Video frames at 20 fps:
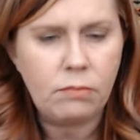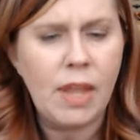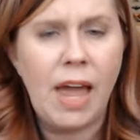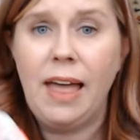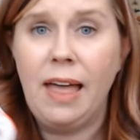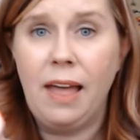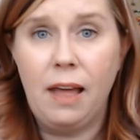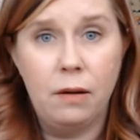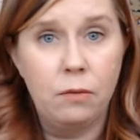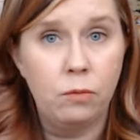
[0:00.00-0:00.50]

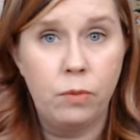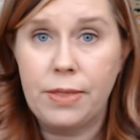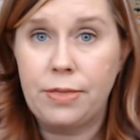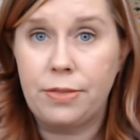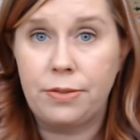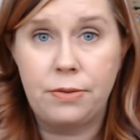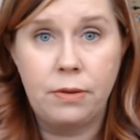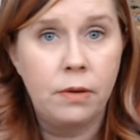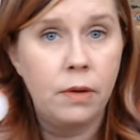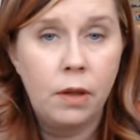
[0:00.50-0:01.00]
uh,
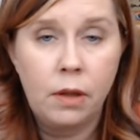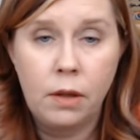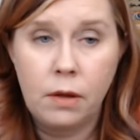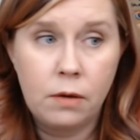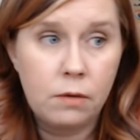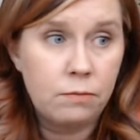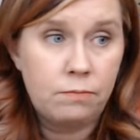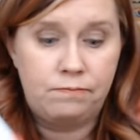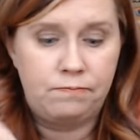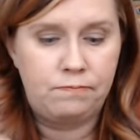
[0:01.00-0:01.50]
with
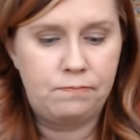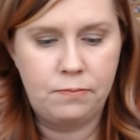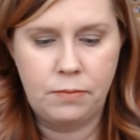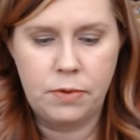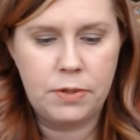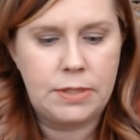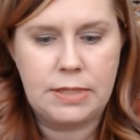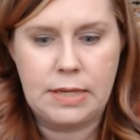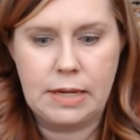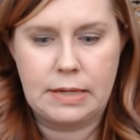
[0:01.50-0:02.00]

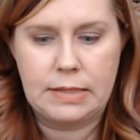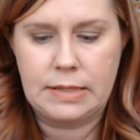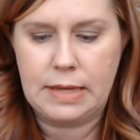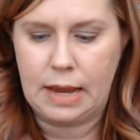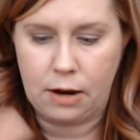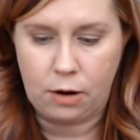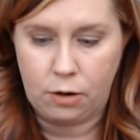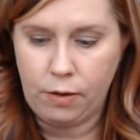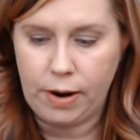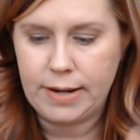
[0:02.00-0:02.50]

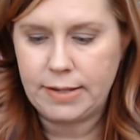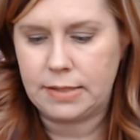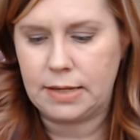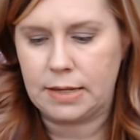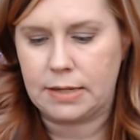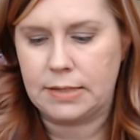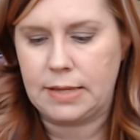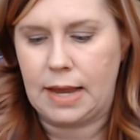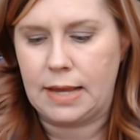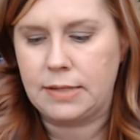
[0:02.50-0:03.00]
success, great
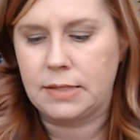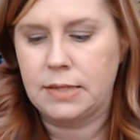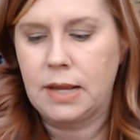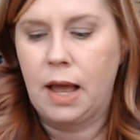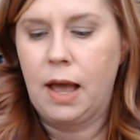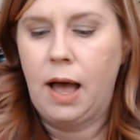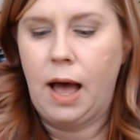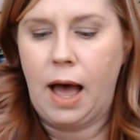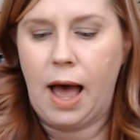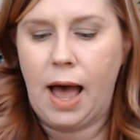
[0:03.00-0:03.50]
success.
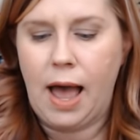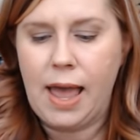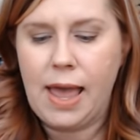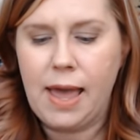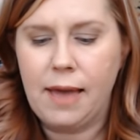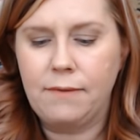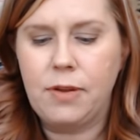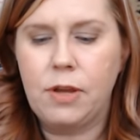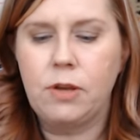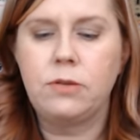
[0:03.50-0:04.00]
I
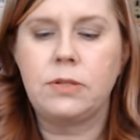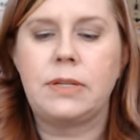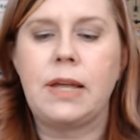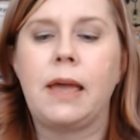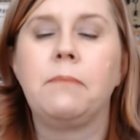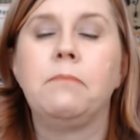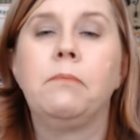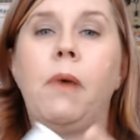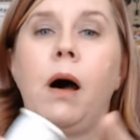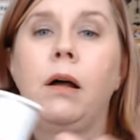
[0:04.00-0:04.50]
have used a
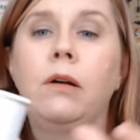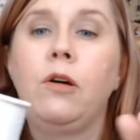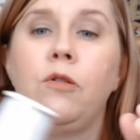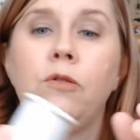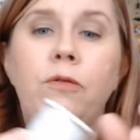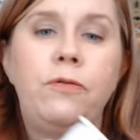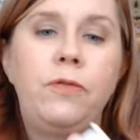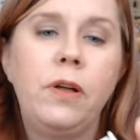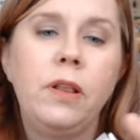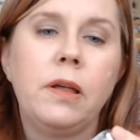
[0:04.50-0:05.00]

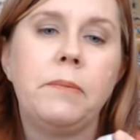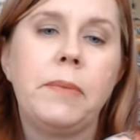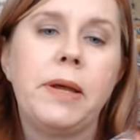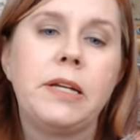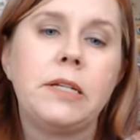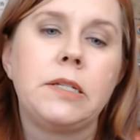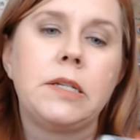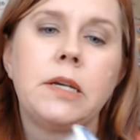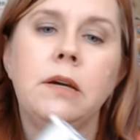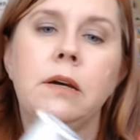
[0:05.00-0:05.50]

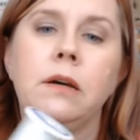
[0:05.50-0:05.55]
monofilament.